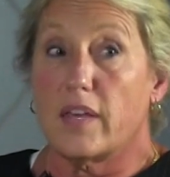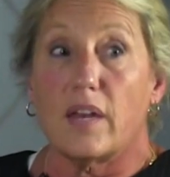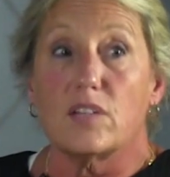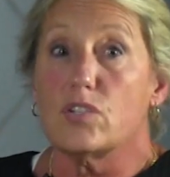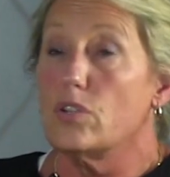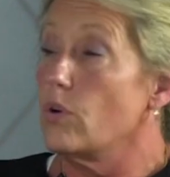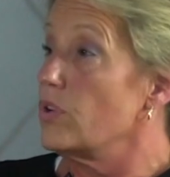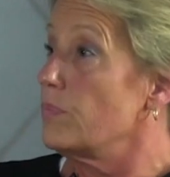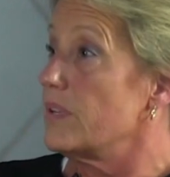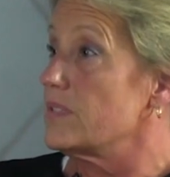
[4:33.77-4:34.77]
getting to know
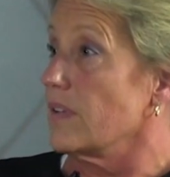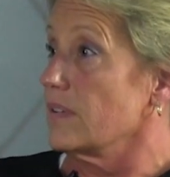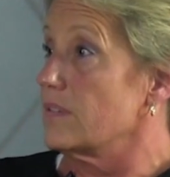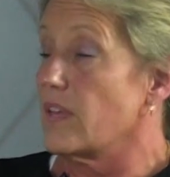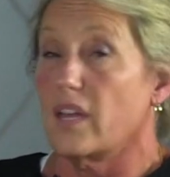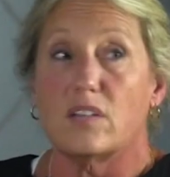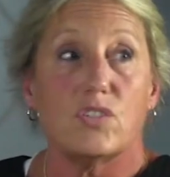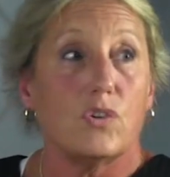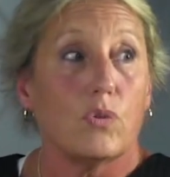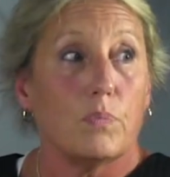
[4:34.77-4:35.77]
your business, getting
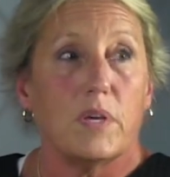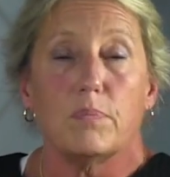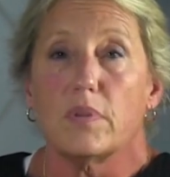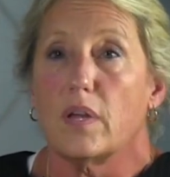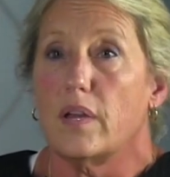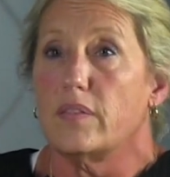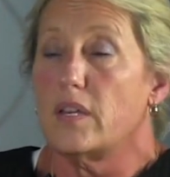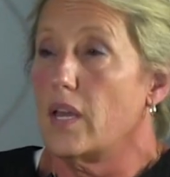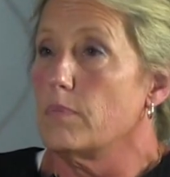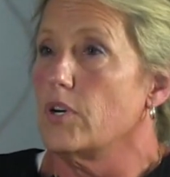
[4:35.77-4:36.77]
to know the people in
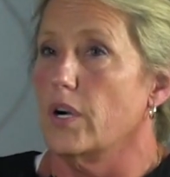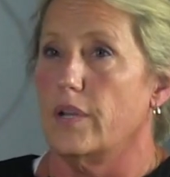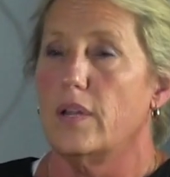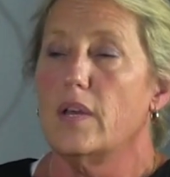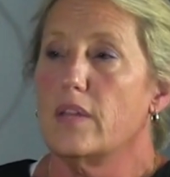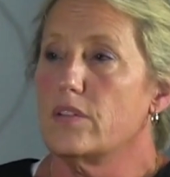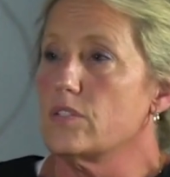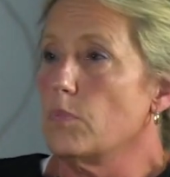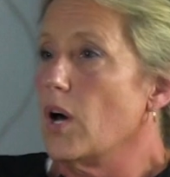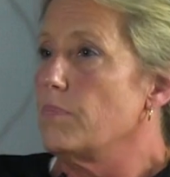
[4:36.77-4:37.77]
the neighborhood. The
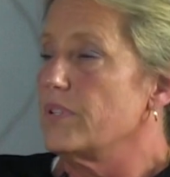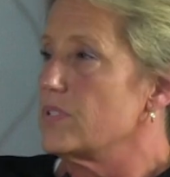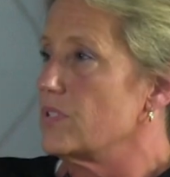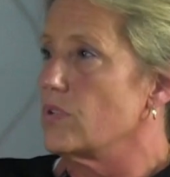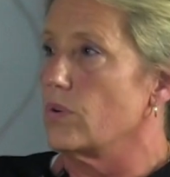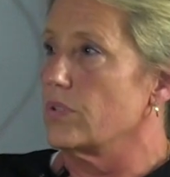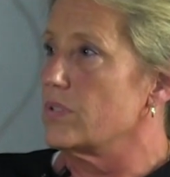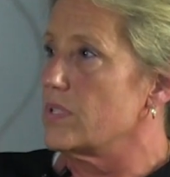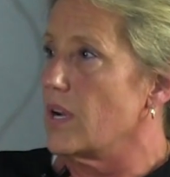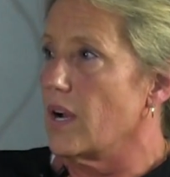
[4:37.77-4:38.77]
small business
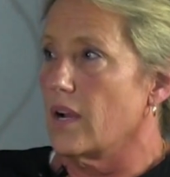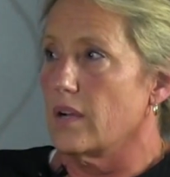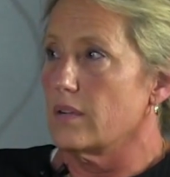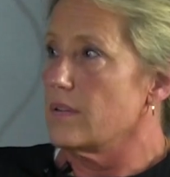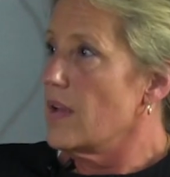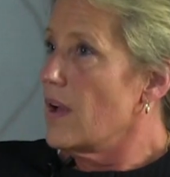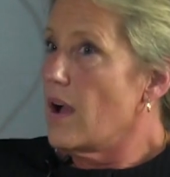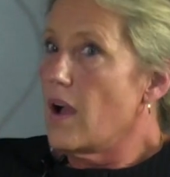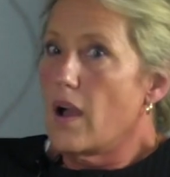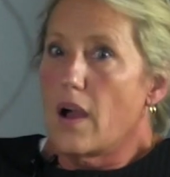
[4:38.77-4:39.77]
owners are,
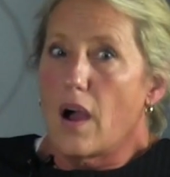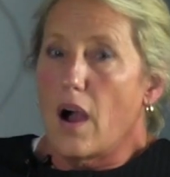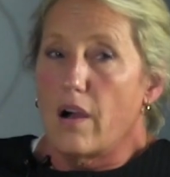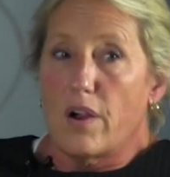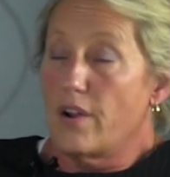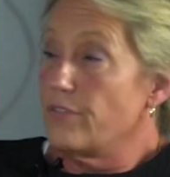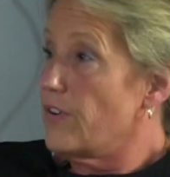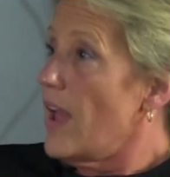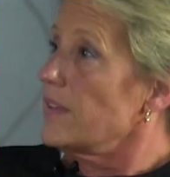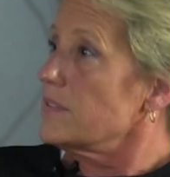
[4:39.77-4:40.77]
are our
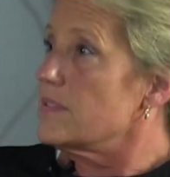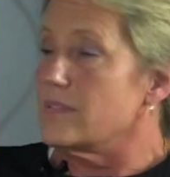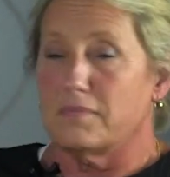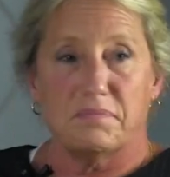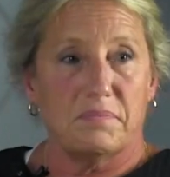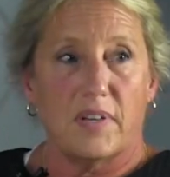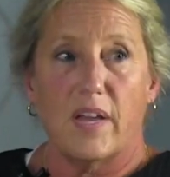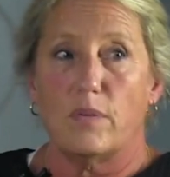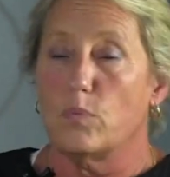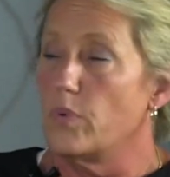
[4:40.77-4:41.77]
friends,
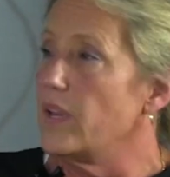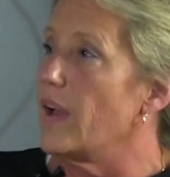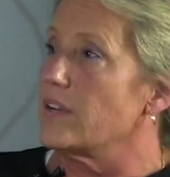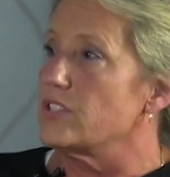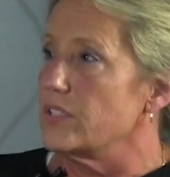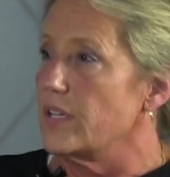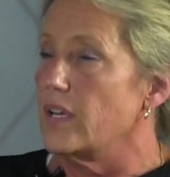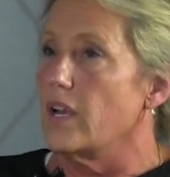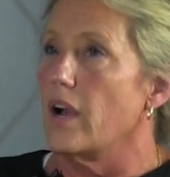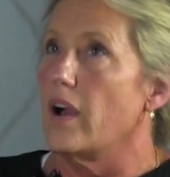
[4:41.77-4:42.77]
and we
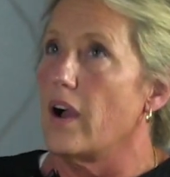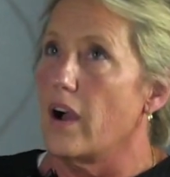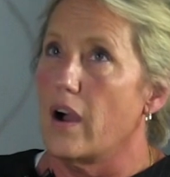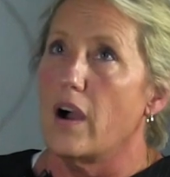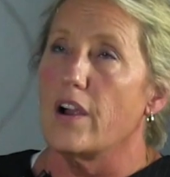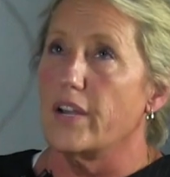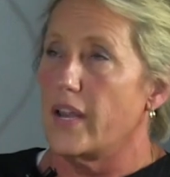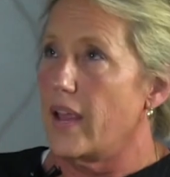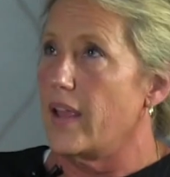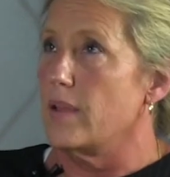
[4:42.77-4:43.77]
actually are
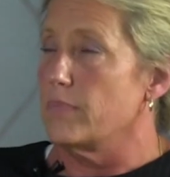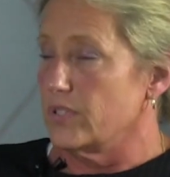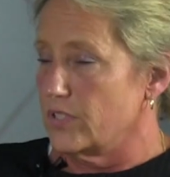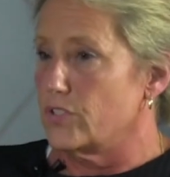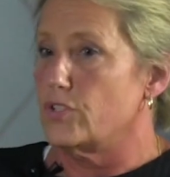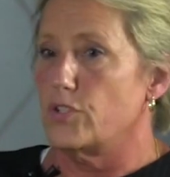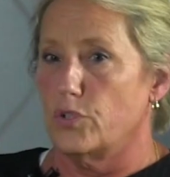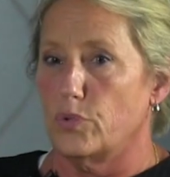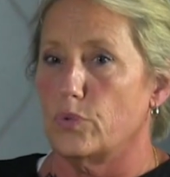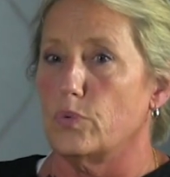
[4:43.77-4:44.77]
enabled
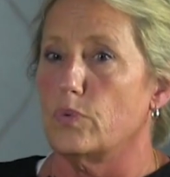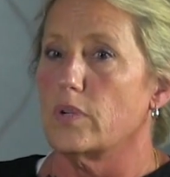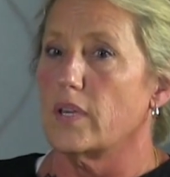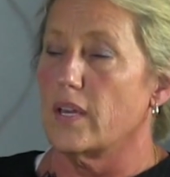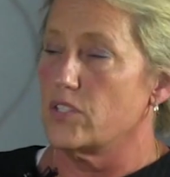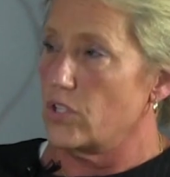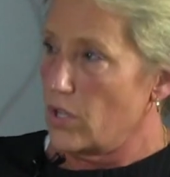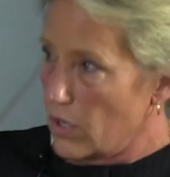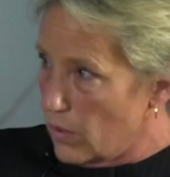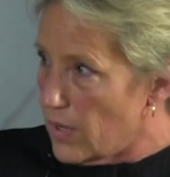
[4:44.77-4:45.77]
to get to
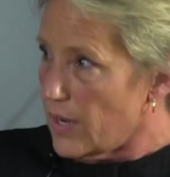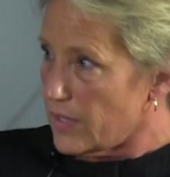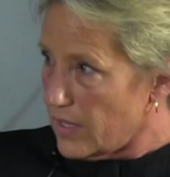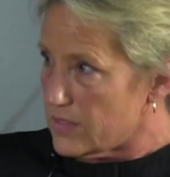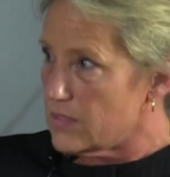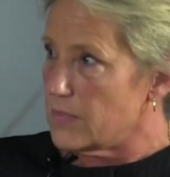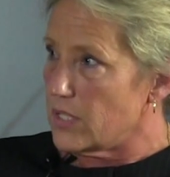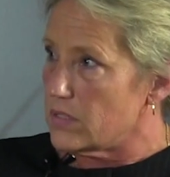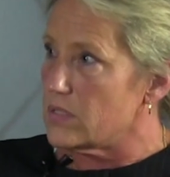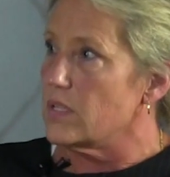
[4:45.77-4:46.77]
know our
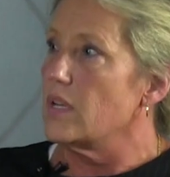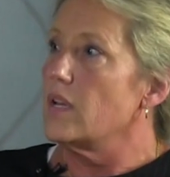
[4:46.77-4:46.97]
customers